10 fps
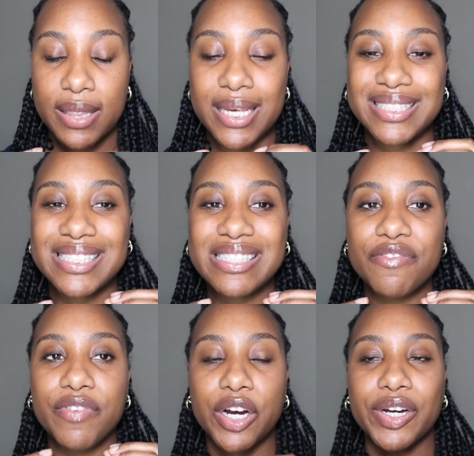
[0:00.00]
This is
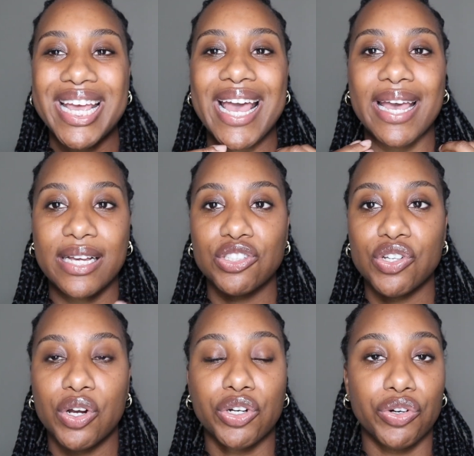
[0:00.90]
a very hands
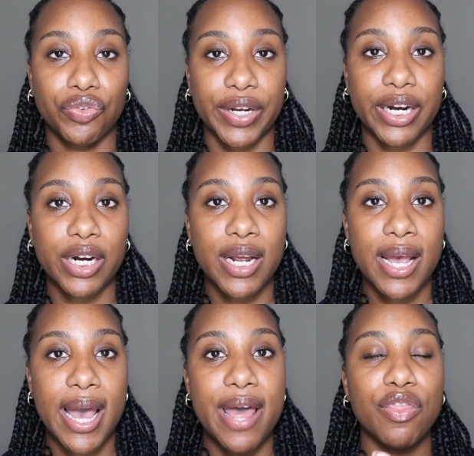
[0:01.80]
on career,
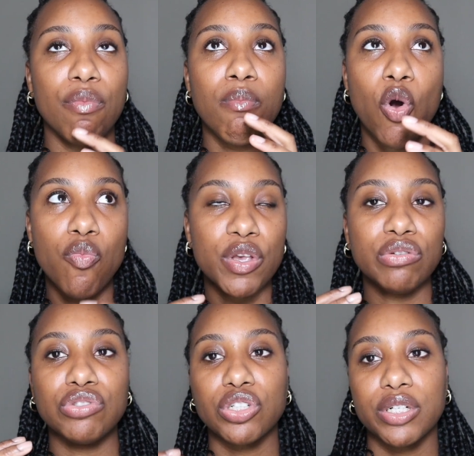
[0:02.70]
and the moment
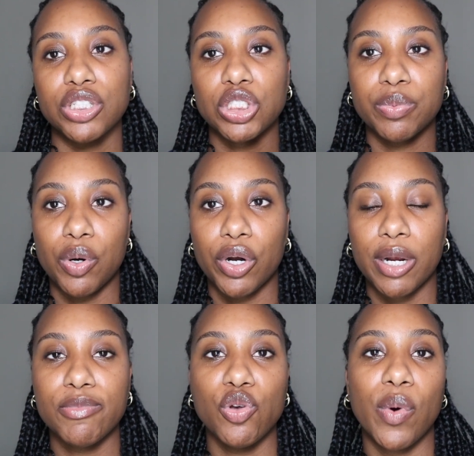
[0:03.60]
you start this
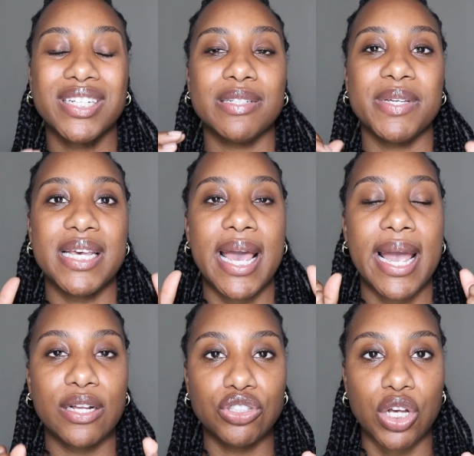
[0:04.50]
program, you want to be
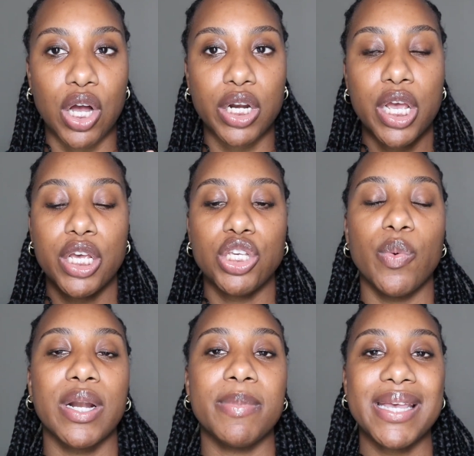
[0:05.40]
hands on. You
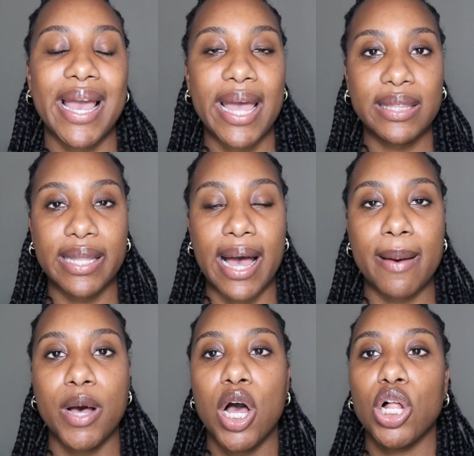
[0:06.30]
want to be in
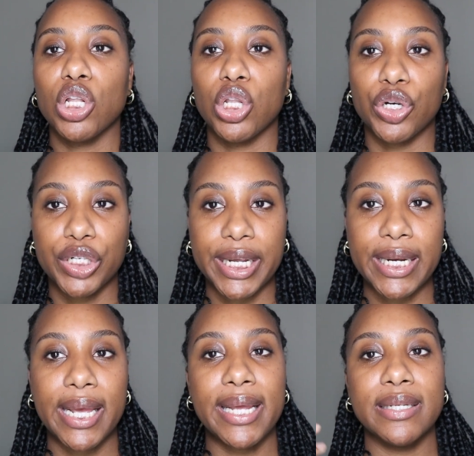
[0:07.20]
lab
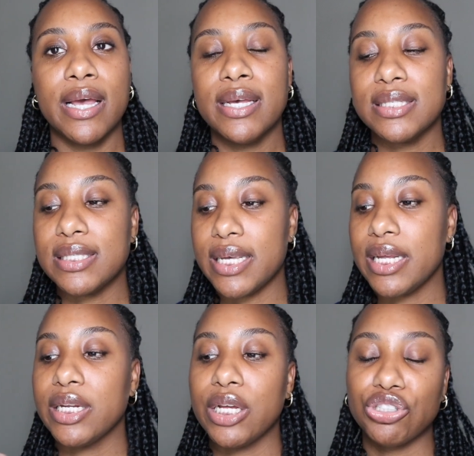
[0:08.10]
learning and
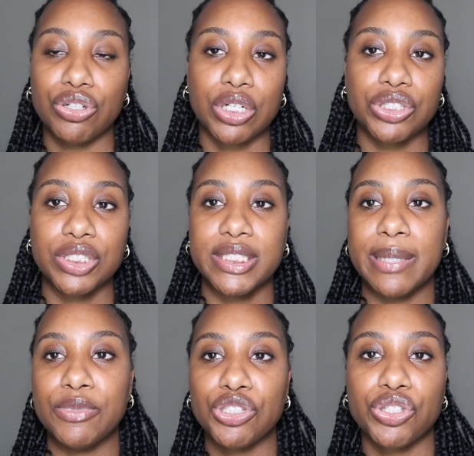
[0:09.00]
seeing instructors
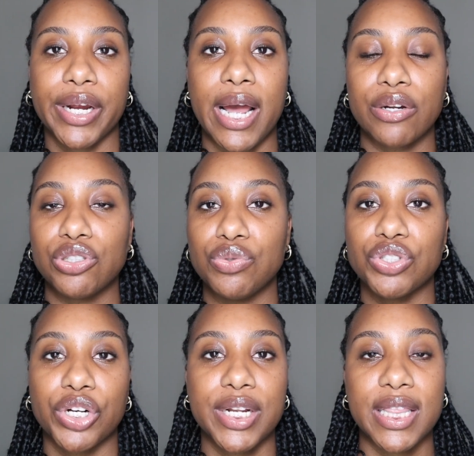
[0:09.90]
demonstrate how to do
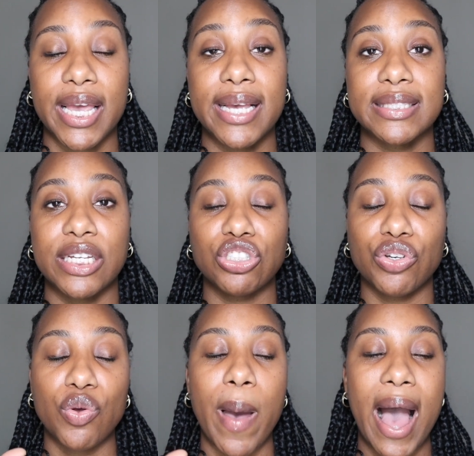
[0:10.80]
certain things. And
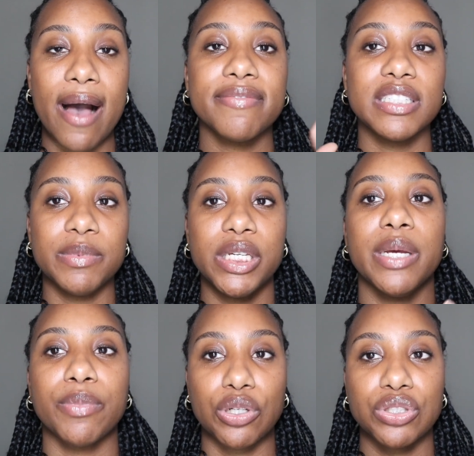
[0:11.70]
so you have to be
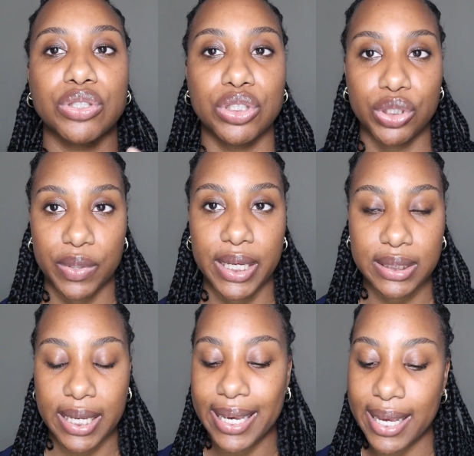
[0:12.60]
in person to do
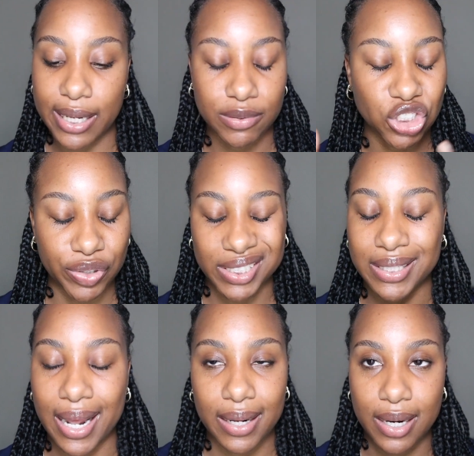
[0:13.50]
this. I can't stress
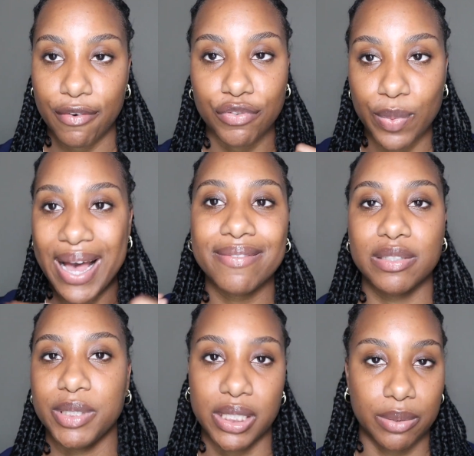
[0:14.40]
that enough. You have
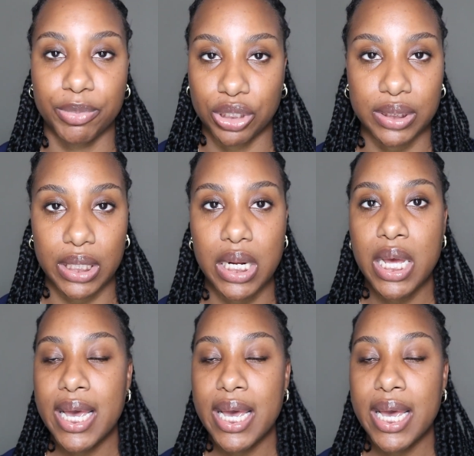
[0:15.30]
to be in person.